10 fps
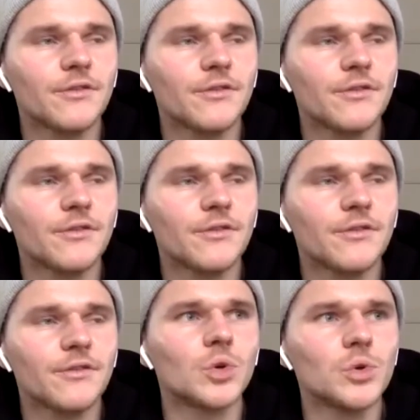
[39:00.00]
If
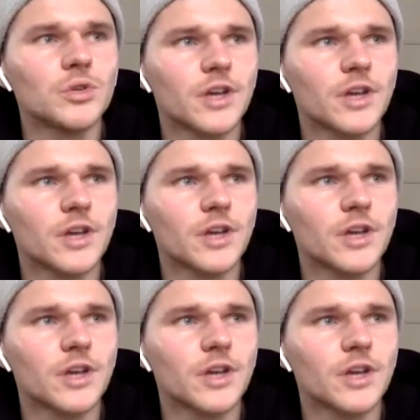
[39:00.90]
you can
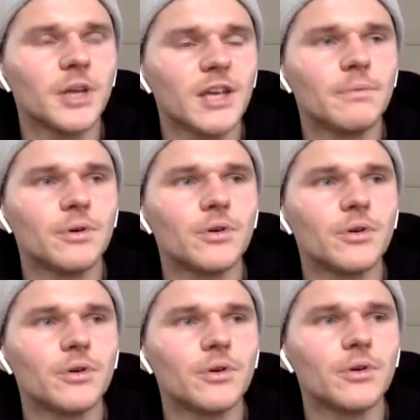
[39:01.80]
also put
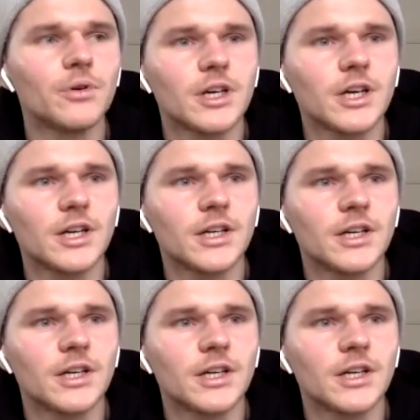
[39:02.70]
people into a